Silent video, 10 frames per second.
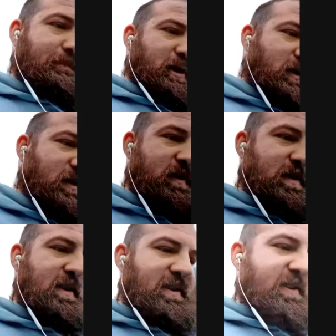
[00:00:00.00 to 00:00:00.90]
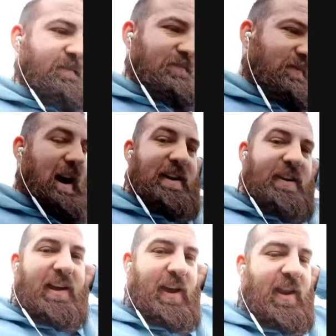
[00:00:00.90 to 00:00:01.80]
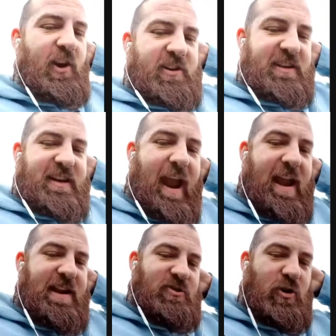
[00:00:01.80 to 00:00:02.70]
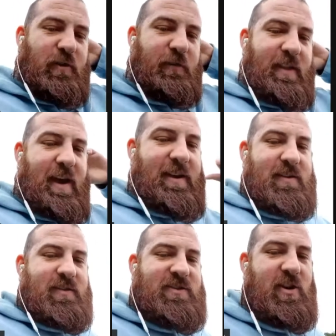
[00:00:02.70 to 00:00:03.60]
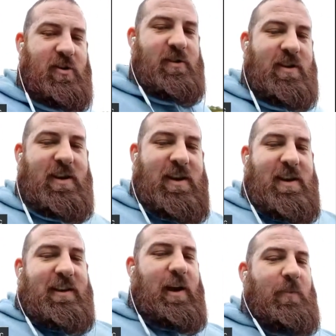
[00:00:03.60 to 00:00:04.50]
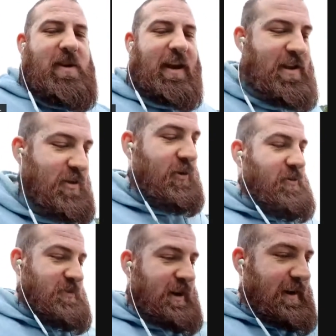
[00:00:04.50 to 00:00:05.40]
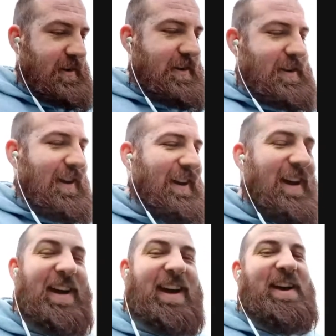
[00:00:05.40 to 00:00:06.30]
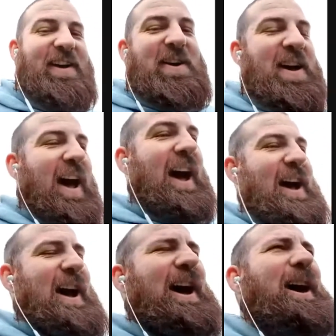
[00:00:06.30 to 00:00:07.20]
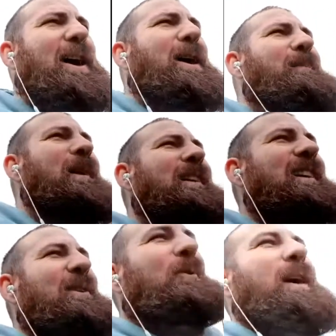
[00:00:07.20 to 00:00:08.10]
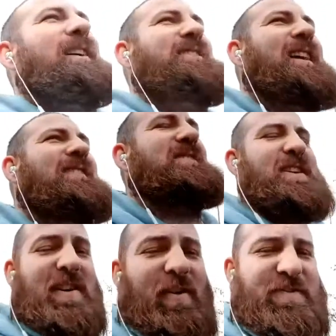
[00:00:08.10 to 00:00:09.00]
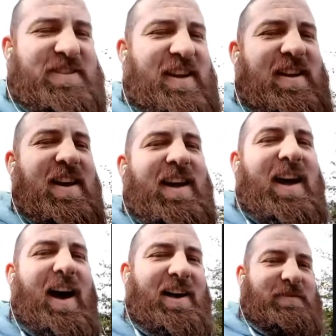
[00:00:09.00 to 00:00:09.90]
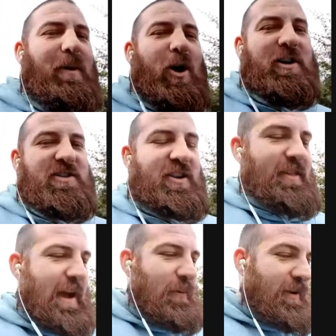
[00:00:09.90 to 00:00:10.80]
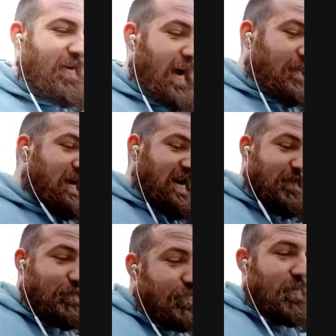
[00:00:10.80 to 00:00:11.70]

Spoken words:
But I don't see any truth in that. So, can we get in the group chat? Well, you'd have to obviously ask Marcus on that one. I mean,